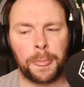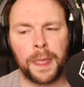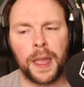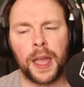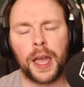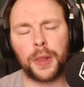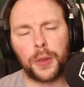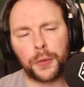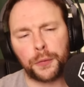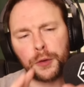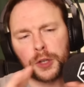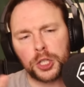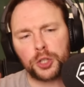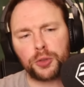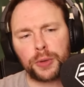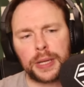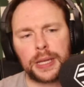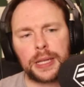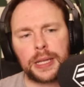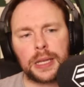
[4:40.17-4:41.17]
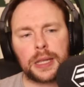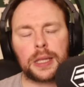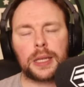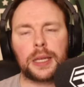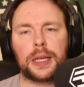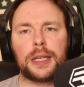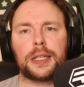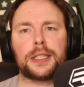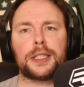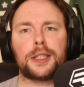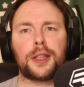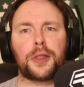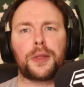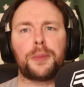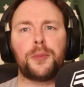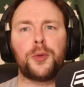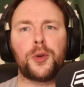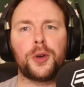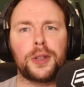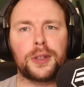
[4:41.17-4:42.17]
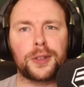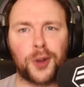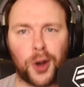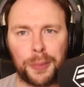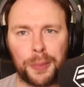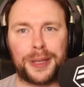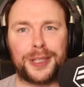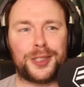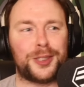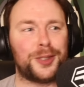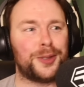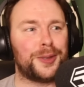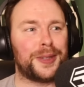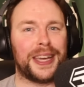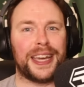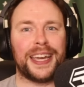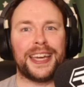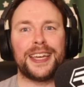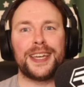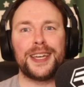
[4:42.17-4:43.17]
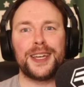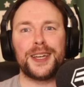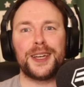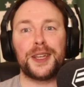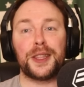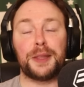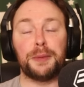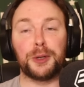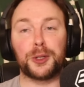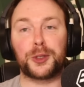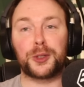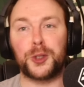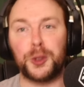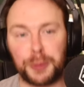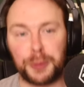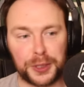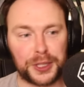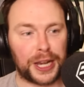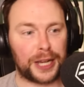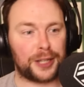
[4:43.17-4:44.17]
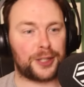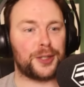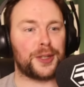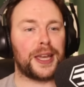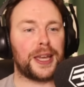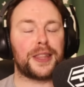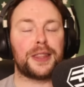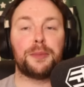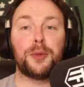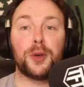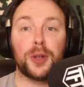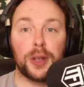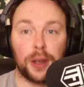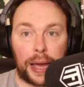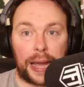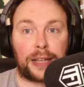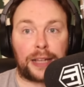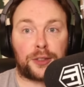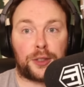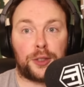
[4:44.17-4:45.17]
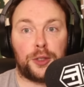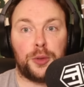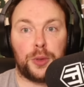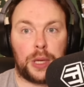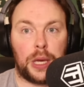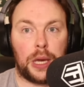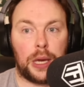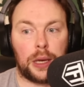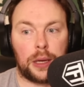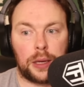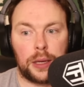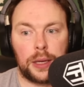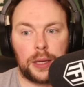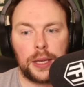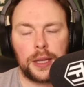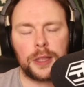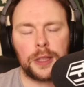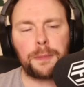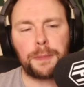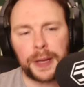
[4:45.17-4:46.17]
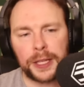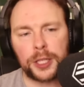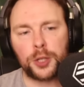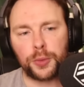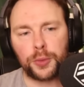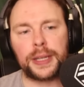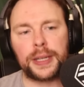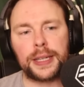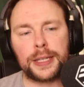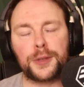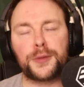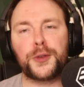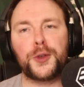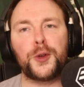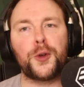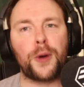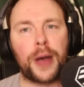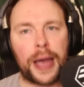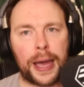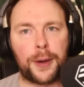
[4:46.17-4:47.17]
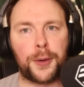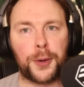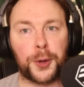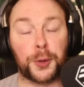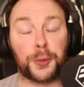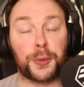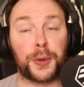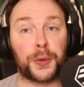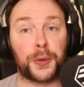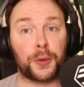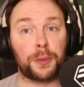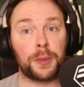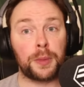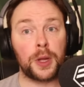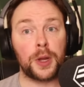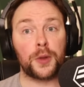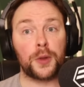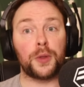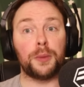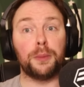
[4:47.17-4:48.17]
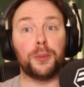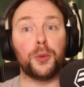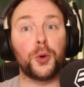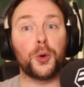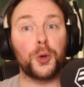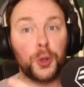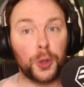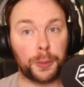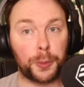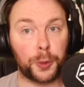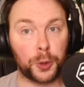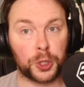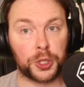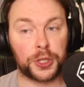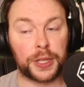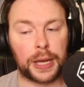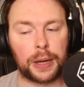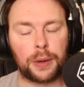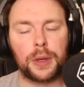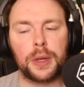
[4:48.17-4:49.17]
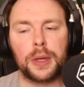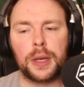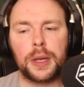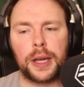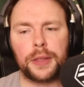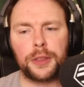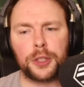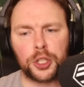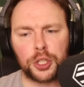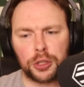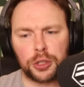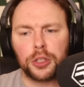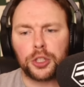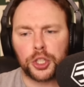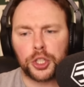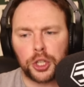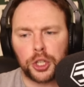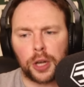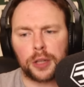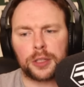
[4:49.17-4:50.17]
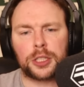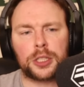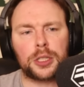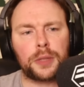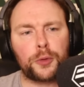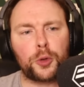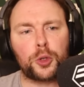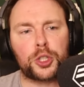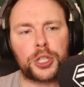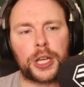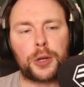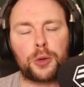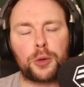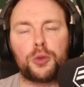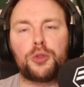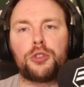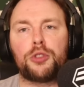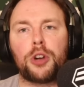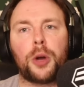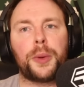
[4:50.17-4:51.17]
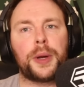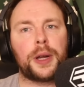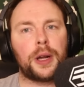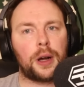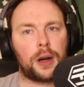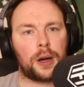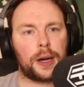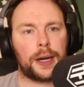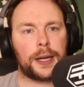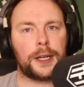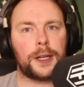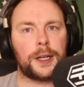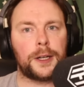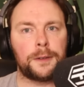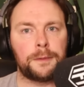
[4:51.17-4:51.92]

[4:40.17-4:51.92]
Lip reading: And the frustrating thing is that the more comments you get, the more super chats you get, the more likes that you get, the better it is for your algorithm, the more you're pushed out, and the chances of your channel growing are higher.